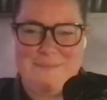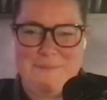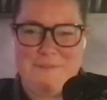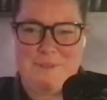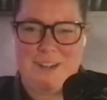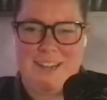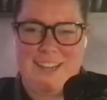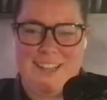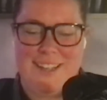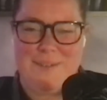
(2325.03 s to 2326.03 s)
Before
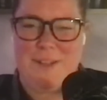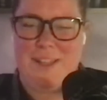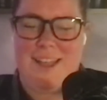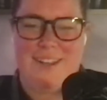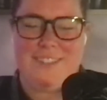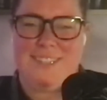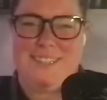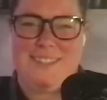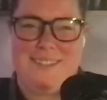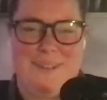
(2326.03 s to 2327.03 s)
actually,
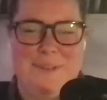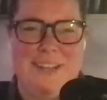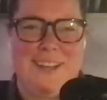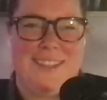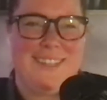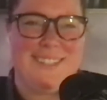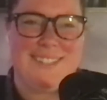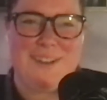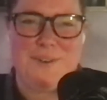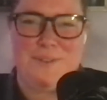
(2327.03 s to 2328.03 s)
I might cut this because
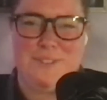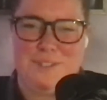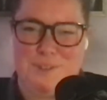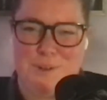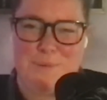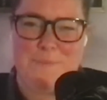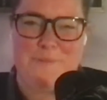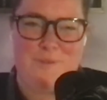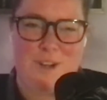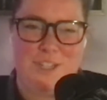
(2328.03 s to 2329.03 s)
I don't know if it's true, but
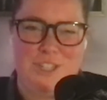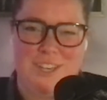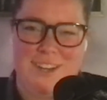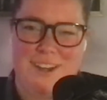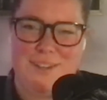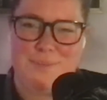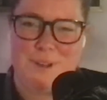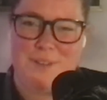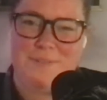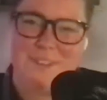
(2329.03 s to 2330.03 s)
before he cheated on his wife.